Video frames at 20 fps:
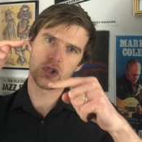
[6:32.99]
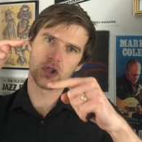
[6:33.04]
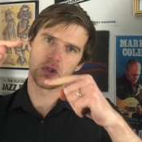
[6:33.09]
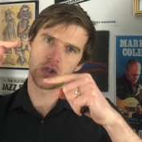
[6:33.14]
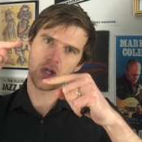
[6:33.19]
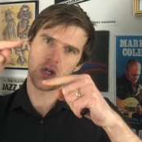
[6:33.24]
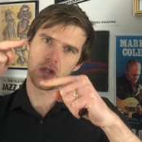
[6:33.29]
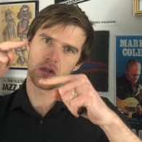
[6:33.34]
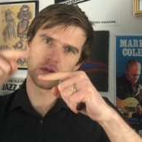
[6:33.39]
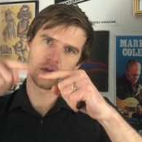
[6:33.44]
You
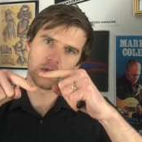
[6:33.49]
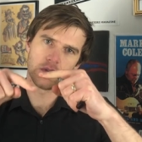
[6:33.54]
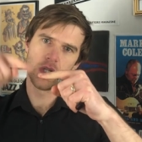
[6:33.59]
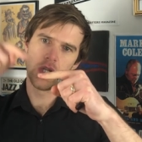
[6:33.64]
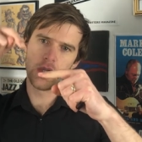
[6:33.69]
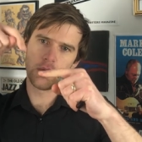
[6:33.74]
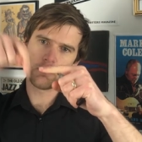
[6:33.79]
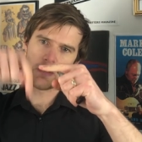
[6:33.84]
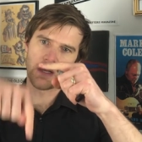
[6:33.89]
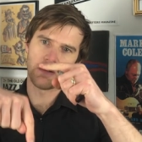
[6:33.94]
can't
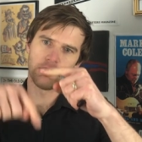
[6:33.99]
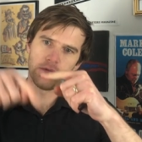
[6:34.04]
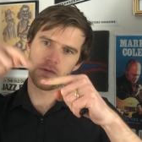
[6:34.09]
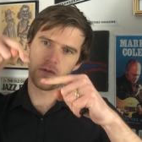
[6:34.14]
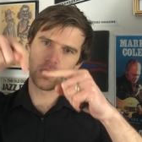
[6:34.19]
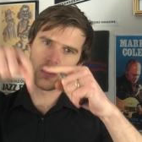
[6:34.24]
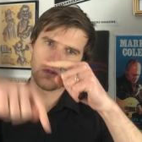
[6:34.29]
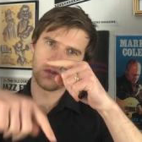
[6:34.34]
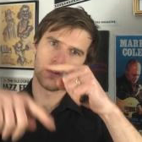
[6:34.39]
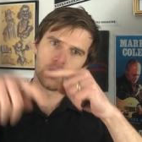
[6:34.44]
bend
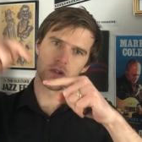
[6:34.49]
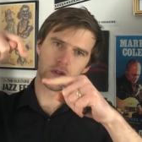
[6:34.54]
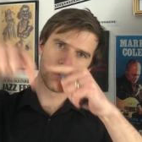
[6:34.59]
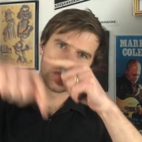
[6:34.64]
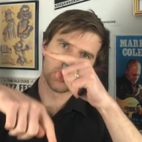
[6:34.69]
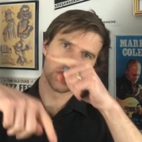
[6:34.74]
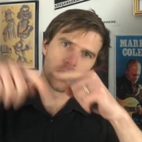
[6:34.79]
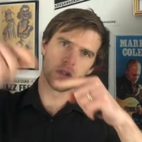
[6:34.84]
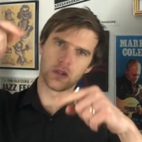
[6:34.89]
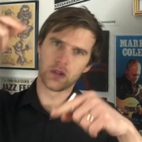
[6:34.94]
further
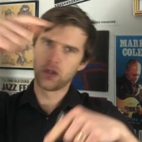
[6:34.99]
than the